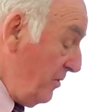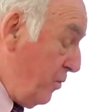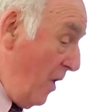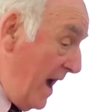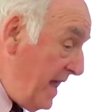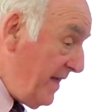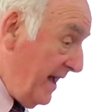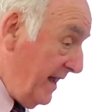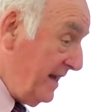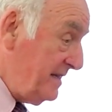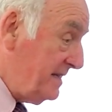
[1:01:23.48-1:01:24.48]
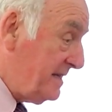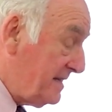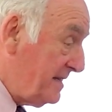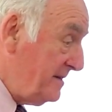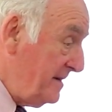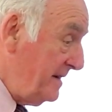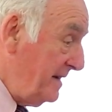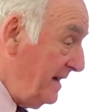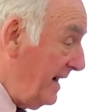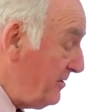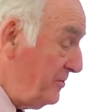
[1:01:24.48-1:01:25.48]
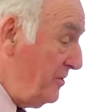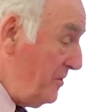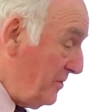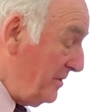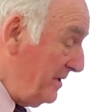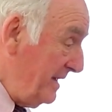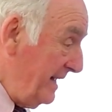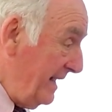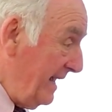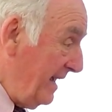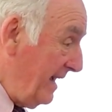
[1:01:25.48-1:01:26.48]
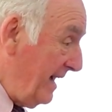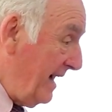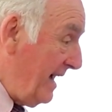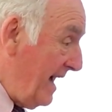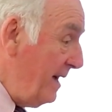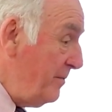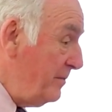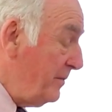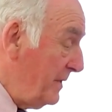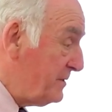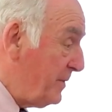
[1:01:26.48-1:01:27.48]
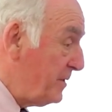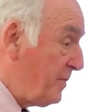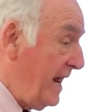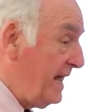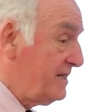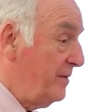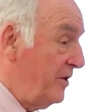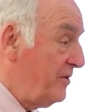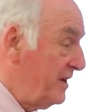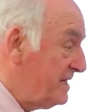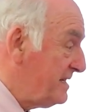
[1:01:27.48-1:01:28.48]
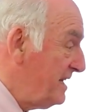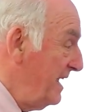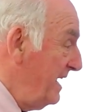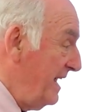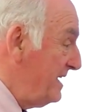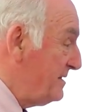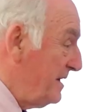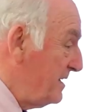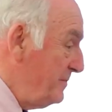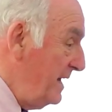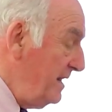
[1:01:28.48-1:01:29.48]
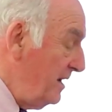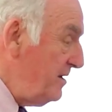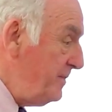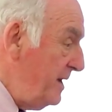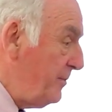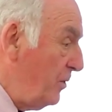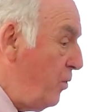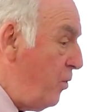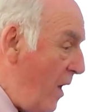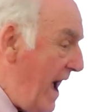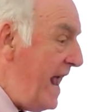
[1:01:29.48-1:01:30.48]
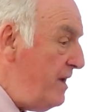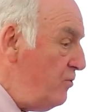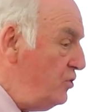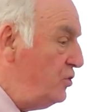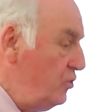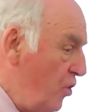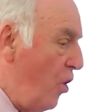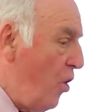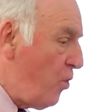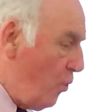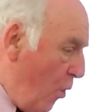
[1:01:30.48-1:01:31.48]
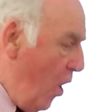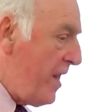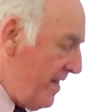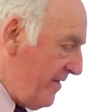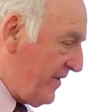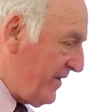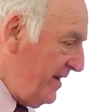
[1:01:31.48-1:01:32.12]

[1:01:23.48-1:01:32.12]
why that is, I don't know. I'm as perplexed about this as many other people. Why would you not want